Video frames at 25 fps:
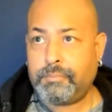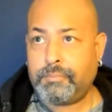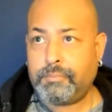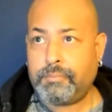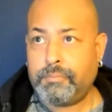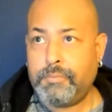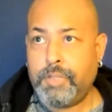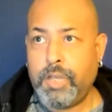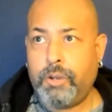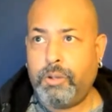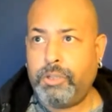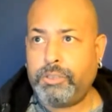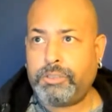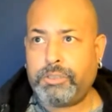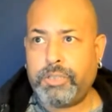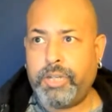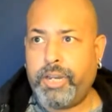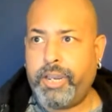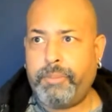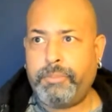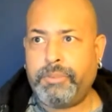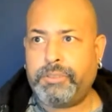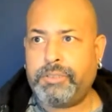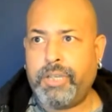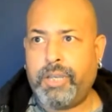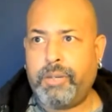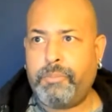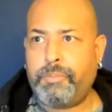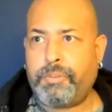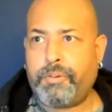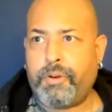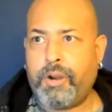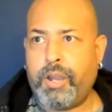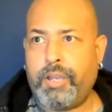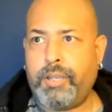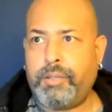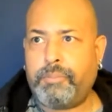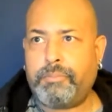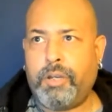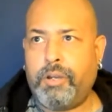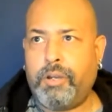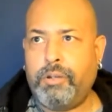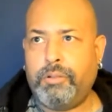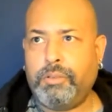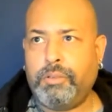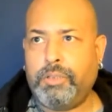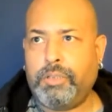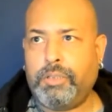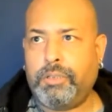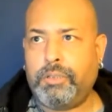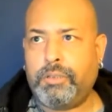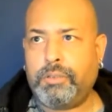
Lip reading: No, it's an Amazon Prime only.